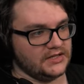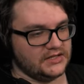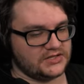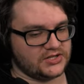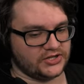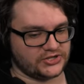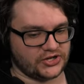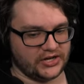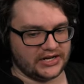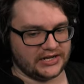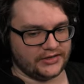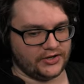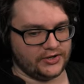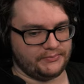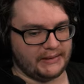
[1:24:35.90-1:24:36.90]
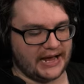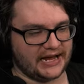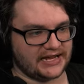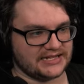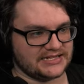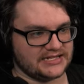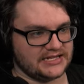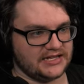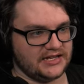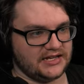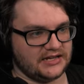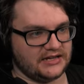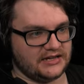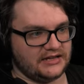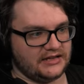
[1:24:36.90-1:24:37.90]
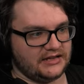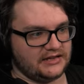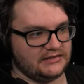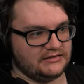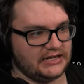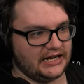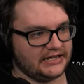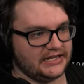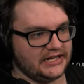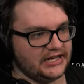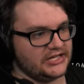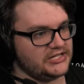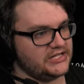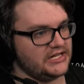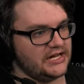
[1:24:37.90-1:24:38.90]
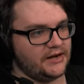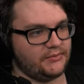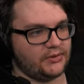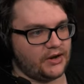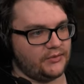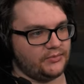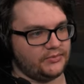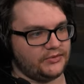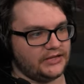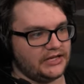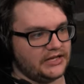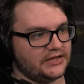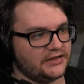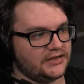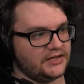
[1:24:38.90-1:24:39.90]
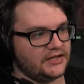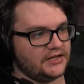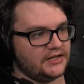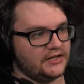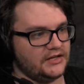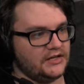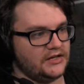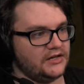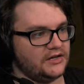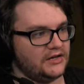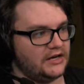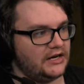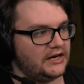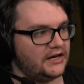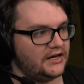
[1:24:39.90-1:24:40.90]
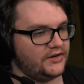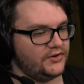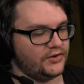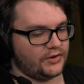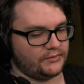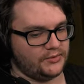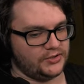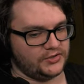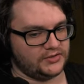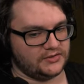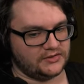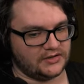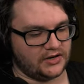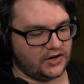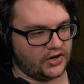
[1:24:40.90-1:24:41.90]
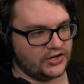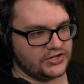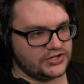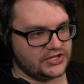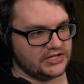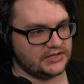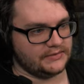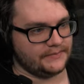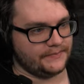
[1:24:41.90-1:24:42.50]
So let's go ahead and load back and see. I guarantee I'll probably get the uh, normal RNG.